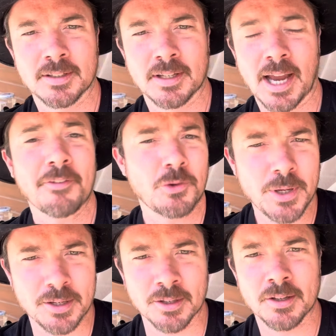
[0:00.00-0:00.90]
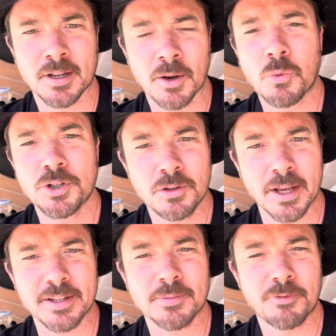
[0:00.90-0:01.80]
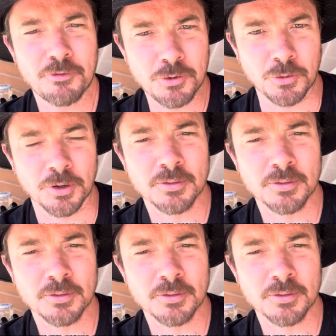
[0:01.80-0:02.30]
Have you eaten and would you like some food?